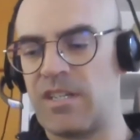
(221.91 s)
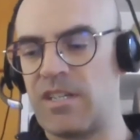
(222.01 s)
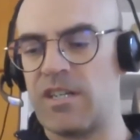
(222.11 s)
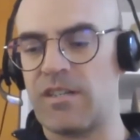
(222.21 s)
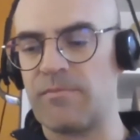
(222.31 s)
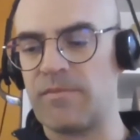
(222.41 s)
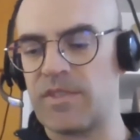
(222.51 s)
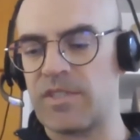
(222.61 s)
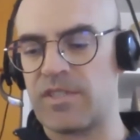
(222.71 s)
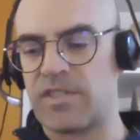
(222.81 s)
uh,
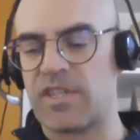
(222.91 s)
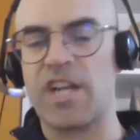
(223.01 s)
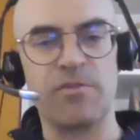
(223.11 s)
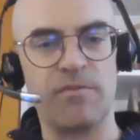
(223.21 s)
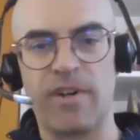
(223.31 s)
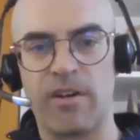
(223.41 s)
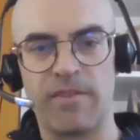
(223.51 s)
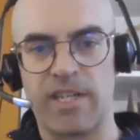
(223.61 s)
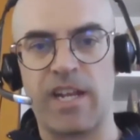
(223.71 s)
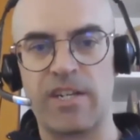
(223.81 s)
schedule
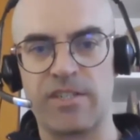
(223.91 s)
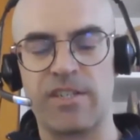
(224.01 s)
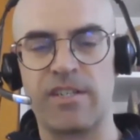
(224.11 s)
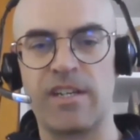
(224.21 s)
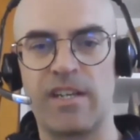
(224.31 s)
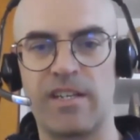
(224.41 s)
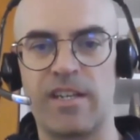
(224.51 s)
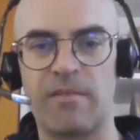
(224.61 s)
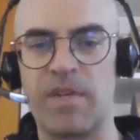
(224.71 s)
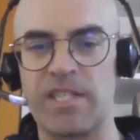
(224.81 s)
verification
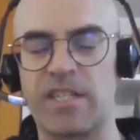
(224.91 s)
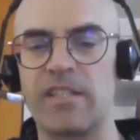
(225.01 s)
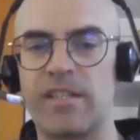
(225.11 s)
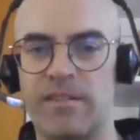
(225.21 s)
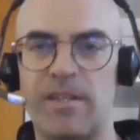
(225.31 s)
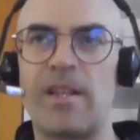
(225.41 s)
and basically